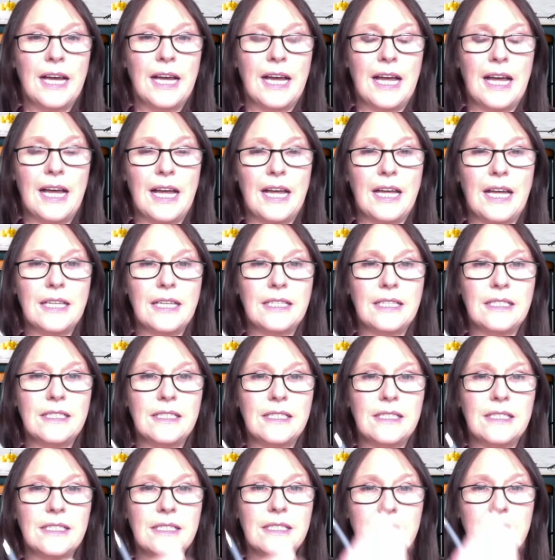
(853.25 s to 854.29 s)

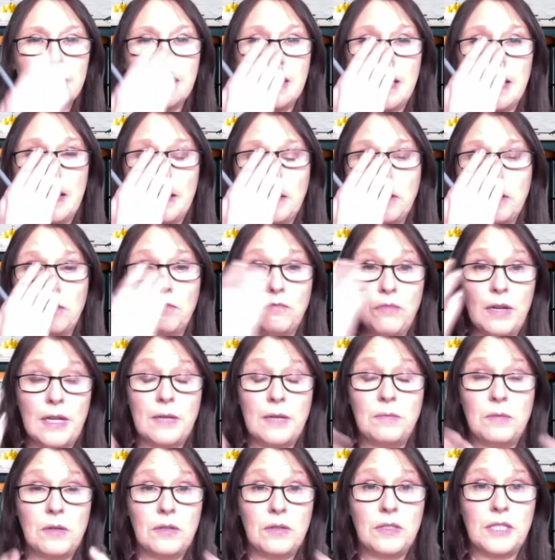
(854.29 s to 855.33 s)
and I can
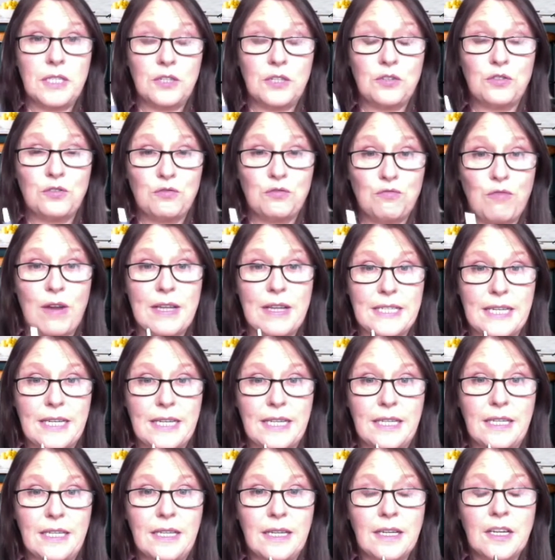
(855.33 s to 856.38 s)
read music
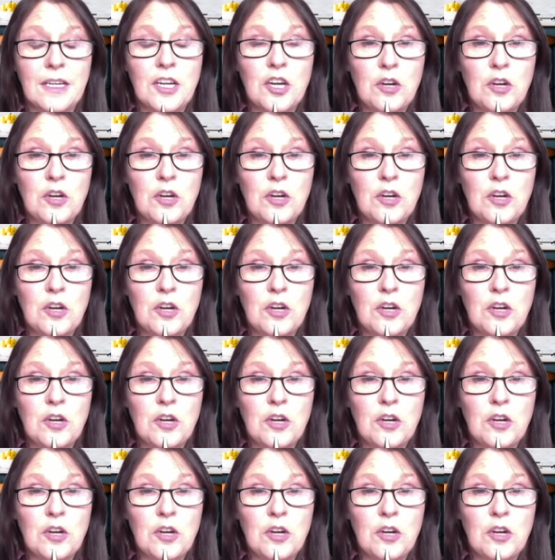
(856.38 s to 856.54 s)
already,